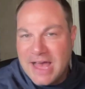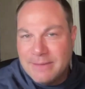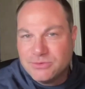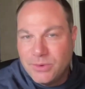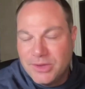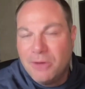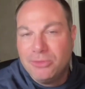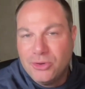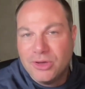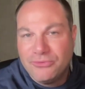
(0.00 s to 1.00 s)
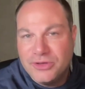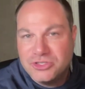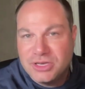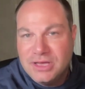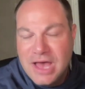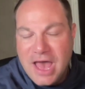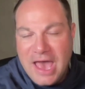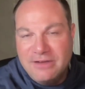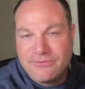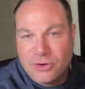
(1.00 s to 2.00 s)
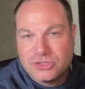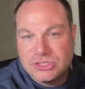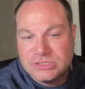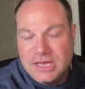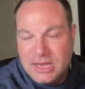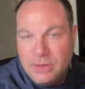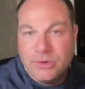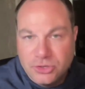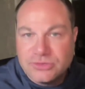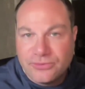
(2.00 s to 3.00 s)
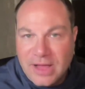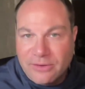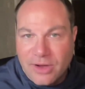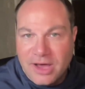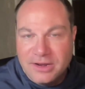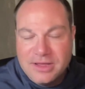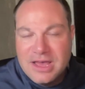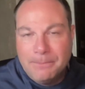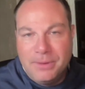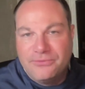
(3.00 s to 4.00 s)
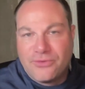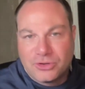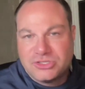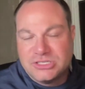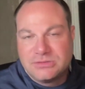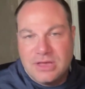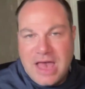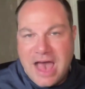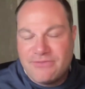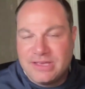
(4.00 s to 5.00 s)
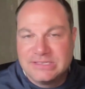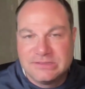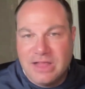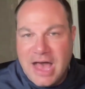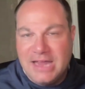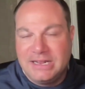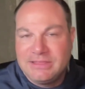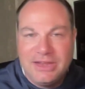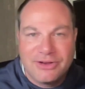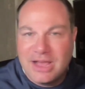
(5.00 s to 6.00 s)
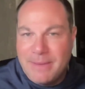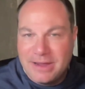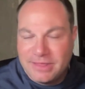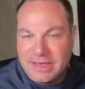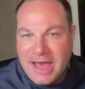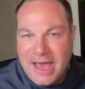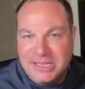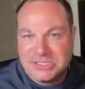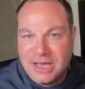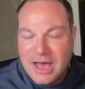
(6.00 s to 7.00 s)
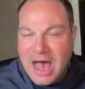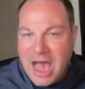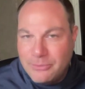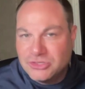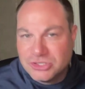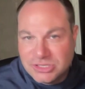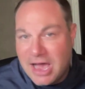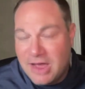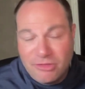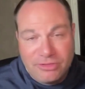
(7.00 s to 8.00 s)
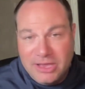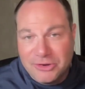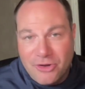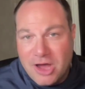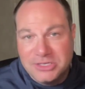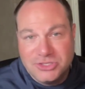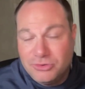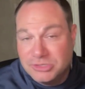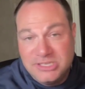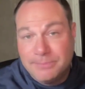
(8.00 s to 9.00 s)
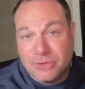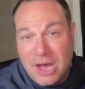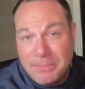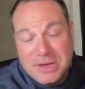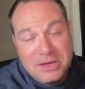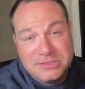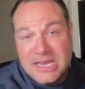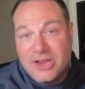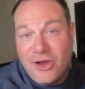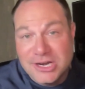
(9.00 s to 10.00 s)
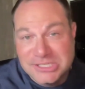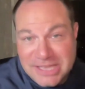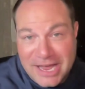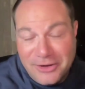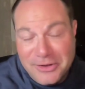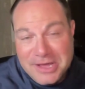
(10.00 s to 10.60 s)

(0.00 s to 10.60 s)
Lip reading: times we would go bluegill fishing, and he would use a fly rod, but versus having his line and leader come out of the guides, I would just tie the leader onto his tip top, Tenkara style.